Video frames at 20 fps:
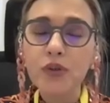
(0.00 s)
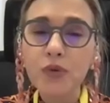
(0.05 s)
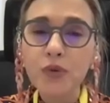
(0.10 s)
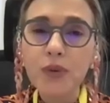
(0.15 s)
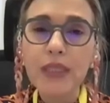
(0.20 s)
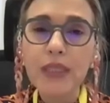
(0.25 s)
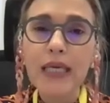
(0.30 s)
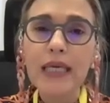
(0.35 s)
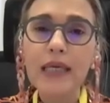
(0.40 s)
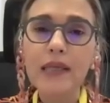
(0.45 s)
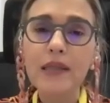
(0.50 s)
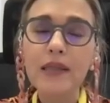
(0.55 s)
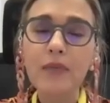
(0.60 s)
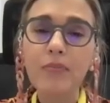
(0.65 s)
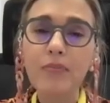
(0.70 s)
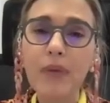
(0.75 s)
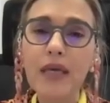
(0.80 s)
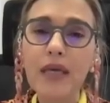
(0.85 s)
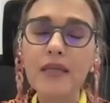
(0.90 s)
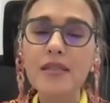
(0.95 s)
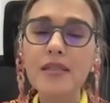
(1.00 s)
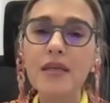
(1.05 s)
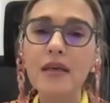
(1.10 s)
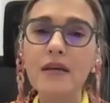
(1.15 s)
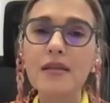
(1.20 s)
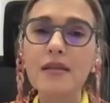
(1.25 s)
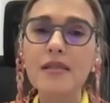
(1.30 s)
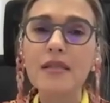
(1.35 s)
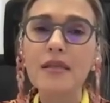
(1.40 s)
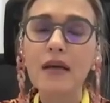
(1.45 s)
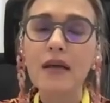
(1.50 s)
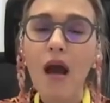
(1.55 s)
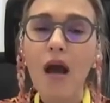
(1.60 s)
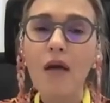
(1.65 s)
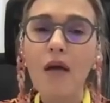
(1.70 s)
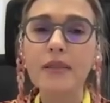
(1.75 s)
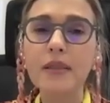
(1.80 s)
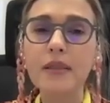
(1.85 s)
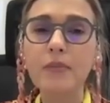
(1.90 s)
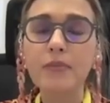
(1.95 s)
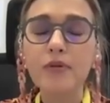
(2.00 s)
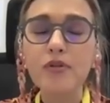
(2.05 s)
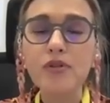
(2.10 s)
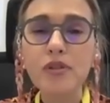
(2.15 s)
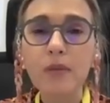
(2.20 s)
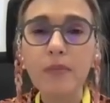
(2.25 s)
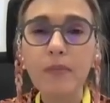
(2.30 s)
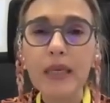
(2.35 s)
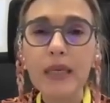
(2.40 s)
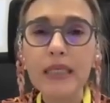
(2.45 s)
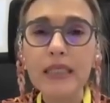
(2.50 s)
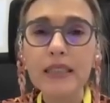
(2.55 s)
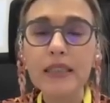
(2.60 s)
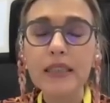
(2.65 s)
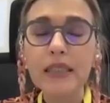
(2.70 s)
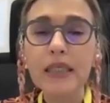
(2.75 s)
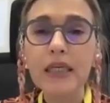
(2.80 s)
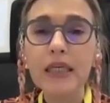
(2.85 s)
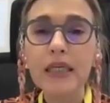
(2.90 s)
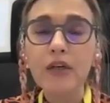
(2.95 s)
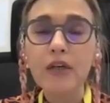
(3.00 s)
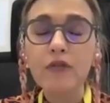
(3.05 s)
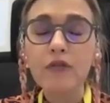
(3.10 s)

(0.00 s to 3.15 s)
today the patients have the possibility